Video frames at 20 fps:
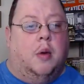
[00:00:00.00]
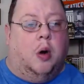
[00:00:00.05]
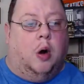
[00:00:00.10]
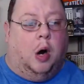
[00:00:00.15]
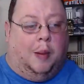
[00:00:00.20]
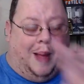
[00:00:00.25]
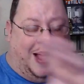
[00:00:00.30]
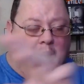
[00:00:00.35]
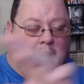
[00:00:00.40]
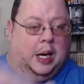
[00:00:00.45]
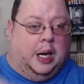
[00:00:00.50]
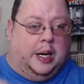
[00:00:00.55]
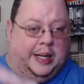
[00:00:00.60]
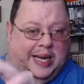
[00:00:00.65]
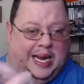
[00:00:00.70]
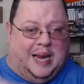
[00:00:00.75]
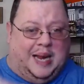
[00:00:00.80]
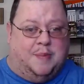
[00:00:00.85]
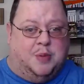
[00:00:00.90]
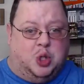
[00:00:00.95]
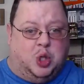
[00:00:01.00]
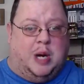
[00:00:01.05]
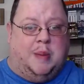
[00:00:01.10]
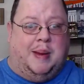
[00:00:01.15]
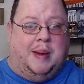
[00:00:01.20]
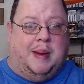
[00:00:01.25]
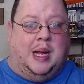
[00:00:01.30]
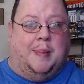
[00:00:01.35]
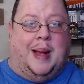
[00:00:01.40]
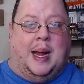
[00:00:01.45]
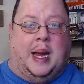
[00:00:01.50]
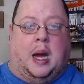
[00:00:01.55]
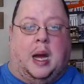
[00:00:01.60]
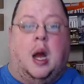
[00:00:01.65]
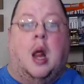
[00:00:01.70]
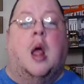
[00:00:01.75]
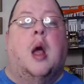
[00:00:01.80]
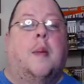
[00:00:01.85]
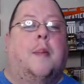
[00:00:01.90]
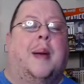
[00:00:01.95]
or am I going to keep dreaming about it?
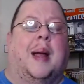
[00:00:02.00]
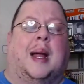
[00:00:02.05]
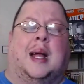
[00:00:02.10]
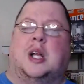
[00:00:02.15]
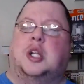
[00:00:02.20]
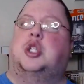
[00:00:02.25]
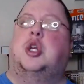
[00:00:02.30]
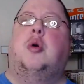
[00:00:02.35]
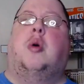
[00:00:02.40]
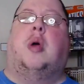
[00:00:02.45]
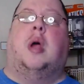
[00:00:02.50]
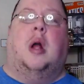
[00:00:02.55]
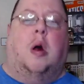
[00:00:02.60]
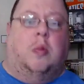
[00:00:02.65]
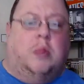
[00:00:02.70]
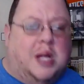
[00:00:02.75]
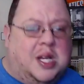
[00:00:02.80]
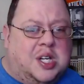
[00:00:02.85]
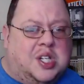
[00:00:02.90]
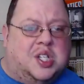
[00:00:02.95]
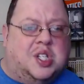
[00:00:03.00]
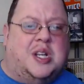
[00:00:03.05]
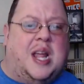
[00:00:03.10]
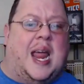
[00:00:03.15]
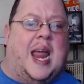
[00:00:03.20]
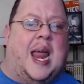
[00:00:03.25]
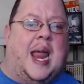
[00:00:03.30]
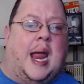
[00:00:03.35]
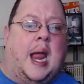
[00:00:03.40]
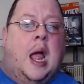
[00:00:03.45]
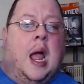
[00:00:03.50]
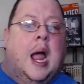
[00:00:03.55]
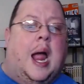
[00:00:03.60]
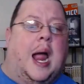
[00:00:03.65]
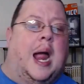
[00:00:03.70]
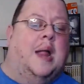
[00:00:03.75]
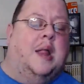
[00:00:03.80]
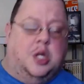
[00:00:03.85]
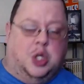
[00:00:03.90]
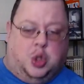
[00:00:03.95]
Because you can only stay
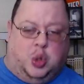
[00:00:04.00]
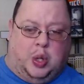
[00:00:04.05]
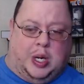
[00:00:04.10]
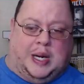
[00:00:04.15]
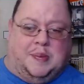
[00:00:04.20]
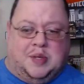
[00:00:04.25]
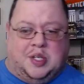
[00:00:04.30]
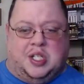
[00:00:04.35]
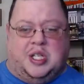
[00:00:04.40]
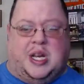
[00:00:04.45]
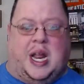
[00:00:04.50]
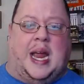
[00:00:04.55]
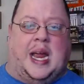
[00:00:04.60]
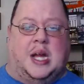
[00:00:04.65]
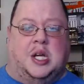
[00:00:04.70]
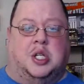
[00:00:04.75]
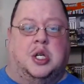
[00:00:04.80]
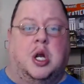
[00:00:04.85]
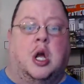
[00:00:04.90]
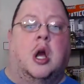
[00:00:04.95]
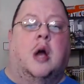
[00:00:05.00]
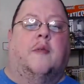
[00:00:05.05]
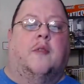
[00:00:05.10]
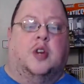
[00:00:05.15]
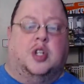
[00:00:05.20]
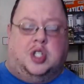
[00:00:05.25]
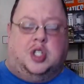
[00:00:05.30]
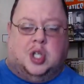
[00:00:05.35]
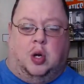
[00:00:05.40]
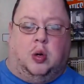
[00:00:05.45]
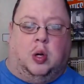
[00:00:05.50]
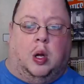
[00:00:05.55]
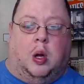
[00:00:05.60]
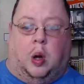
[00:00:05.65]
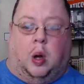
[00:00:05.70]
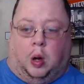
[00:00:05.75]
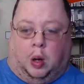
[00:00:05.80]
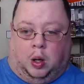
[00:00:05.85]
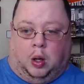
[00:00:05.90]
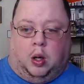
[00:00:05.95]
in the dream stage for so
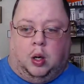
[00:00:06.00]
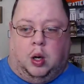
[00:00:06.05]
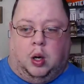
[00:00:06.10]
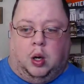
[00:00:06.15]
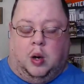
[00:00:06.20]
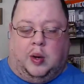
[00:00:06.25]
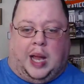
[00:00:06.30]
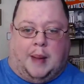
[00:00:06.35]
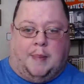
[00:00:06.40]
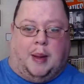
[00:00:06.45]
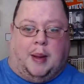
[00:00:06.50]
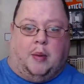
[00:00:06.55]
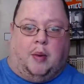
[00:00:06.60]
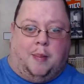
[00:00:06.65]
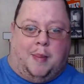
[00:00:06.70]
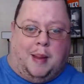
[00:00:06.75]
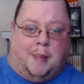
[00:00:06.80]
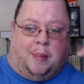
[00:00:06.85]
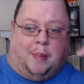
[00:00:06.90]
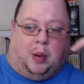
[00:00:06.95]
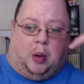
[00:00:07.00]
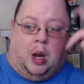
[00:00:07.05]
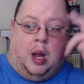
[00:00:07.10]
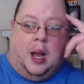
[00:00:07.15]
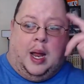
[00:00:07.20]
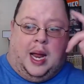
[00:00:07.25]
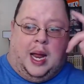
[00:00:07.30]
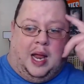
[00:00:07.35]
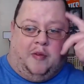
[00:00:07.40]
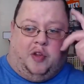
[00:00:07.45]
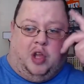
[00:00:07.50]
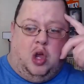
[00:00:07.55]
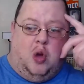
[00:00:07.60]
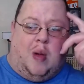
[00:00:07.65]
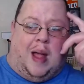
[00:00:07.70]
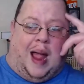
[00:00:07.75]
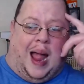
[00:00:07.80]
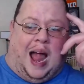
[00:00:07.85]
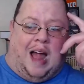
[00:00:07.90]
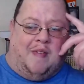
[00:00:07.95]
long. Okay, but remember, if you
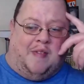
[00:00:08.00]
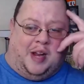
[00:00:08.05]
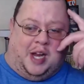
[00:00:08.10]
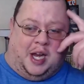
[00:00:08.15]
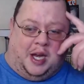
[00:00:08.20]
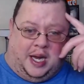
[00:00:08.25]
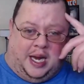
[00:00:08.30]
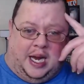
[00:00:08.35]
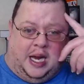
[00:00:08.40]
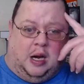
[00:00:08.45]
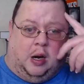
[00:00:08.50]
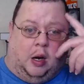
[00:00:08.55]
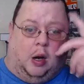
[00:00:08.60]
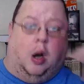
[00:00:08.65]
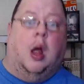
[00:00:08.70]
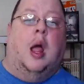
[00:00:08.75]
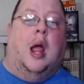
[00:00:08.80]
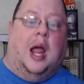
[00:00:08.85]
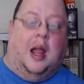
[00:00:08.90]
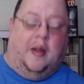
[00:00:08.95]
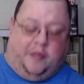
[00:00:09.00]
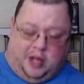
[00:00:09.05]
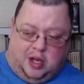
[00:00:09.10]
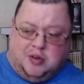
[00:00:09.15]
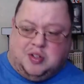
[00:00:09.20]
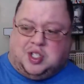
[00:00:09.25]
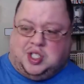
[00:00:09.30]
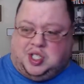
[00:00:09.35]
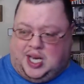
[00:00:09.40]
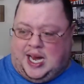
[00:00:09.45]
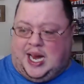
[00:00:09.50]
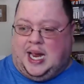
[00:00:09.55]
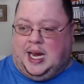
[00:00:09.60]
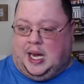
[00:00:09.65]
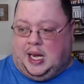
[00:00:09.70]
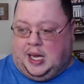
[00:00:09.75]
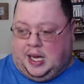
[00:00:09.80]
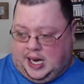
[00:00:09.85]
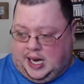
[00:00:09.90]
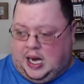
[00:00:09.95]
have it in here, if you see it
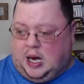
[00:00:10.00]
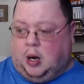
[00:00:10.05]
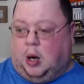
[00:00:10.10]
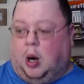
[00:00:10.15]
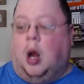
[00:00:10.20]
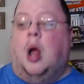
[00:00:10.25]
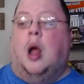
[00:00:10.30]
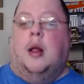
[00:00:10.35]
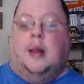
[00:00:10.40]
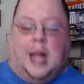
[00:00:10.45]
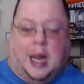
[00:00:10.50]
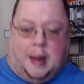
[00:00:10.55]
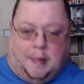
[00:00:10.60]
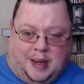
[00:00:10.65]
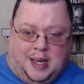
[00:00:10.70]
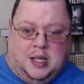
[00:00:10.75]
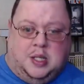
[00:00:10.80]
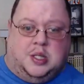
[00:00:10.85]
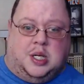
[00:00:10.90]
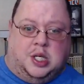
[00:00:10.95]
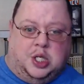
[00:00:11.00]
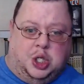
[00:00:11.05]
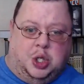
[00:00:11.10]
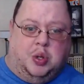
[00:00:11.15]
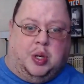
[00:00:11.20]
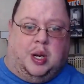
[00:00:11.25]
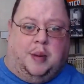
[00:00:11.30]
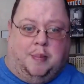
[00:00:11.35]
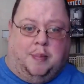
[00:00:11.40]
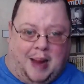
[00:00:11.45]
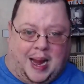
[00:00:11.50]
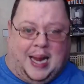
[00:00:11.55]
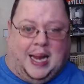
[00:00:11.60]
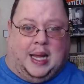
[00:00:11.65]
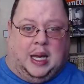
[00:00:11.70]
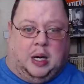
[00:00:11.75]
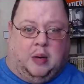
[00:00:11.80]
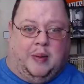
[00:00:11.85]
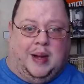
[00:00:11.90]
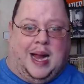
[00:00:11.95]
in here, that means that you can make
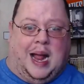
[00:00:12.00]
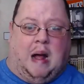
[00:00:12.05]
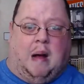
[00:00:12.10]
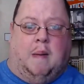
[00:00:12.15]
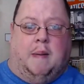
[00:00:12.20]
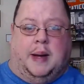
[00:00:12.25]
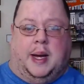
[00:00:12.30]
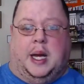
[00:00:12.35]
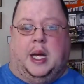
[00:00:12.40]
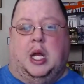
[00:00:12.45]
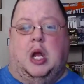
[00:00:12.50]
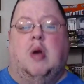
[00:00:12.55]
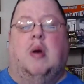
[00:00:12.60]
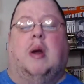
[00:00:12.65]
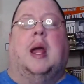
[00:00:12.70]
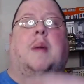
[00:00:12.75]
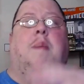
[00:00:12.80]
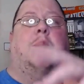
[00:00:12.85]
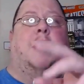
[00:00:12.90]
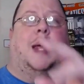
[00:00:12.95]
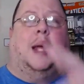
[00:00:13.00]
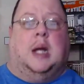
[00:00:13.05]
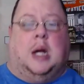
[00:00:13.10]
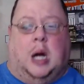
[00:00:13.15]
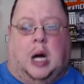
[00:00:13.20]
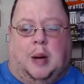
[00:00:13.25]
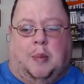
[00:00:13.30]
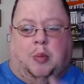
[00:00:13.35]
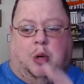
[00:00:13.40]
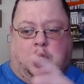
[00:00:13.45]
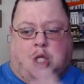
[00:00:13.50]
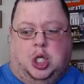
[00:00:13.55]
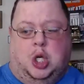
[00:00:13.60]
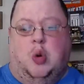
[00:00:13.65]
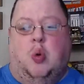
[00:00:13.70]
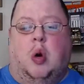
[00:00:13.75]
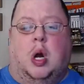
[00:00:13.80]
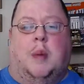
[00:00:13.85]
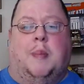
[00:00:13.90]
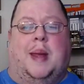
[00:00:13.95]
it a reality. You can become what
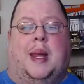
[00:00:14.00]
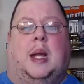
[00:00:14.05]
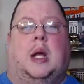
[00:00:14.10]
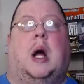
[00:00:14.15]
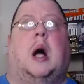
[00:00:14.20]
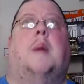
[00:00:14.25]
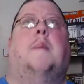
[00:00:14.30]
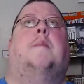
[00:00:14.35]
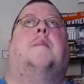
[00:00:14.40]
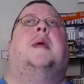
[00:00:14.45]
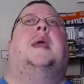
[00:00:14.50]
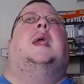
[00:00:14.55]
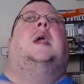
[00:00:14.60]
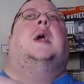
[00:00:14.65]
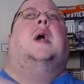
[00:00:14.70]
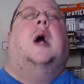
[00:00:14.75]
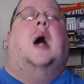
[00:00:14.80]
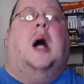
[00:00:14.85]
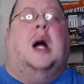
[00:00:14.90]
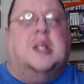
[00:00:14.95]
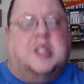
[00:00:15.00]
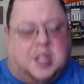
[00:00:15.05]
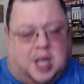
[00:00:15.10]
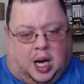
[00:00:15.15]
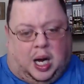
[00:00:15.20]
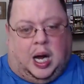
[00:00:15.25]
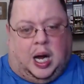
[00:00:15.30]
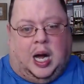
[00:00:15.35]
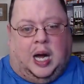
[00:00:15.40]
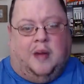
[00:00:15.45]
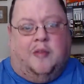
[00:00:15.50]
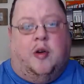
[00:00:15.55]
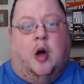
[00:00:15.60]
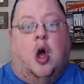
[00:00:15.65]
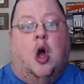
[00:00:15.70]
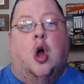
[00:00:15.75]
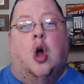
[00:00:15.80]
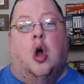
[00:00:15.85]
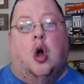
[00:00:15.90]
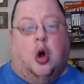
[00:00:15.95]
you want to become because of
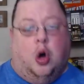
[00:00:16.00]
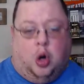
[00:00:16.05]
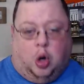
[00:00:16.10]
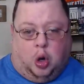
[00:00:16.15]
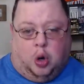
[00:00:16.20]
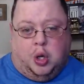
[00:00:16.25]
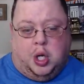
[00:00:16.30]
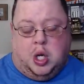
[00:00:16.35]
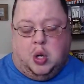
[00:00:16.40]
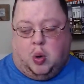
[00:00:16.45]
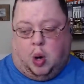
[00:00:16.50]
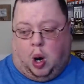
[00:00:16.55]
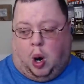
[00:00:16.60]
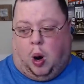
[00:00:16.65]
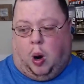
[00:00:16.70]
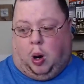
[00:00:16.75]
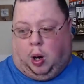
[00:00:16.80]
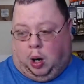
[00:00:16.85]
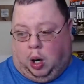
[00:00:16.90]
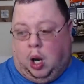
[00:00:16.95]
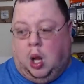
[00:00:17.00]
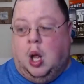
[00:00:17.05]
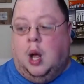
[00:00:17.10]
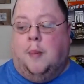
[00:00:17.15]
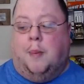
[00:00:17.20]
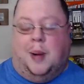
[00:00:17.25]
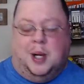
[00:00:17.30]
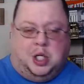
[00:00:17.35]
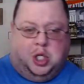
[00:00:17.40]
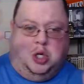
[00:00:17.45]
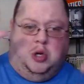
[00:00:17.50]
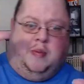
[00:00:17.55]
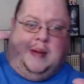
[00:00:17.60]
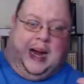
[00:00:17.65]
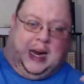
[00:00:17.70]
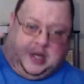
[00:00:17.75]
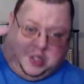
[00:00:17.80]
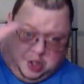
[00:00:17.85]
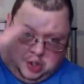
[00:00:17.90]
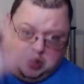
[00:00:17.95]
who you are. But you've
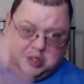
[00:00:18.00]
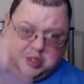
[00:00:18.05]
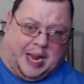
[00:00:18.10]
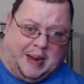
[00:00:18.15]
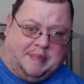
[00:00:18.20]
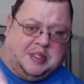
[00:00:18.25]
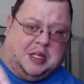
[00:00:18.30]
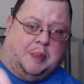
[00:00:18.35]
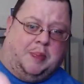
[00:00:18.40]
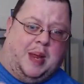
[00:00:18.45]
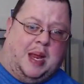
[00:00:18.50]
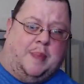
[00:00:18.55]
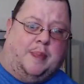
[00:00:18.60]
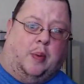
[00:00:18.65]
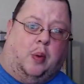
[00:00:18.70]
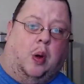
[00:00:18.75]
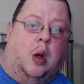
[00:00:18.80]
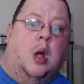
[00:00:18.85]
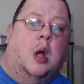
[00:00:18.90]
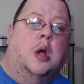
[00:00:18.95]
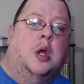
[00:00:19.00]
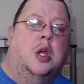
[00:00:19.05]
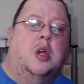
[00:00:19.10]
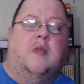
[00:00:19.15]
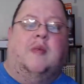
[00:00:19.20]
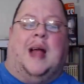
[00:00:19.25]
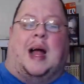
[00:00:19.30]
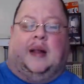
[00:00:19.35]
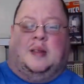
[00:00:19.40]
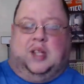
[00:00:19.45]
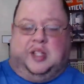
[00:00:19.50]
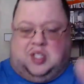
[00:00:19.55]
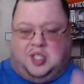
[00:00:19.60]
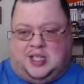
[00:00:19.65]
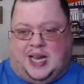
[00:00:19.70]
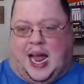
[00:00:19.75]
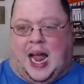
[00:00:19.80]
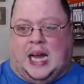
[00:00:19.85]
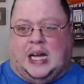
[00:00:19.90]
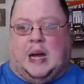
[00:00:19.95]
got two types of people. You've got the
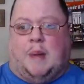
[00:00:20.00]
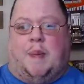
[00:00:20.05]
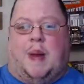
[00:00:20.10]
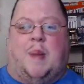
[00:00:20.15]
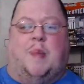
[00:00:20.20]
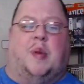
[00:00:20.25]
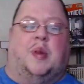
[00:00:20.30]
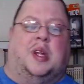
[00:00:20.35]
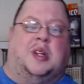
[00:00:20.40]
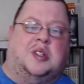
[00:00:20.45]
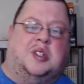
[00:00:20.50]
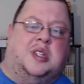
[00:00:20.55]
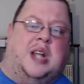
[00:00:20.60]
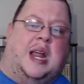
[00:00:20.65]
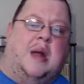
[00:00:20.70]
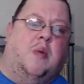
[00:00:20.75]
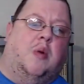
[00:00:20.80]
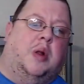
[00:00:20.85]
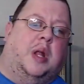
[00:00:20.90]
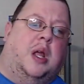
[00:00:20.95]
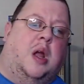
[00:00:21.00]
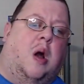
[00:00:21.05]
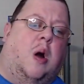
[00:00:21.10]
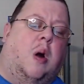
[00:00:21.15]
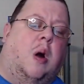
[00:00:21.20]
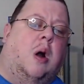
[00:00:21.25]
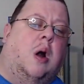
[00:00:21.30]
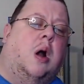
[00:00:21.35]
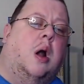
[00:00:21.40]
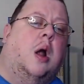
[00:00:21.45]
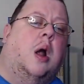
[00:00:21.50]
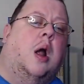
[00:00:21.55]
stagnant people that stay where they are,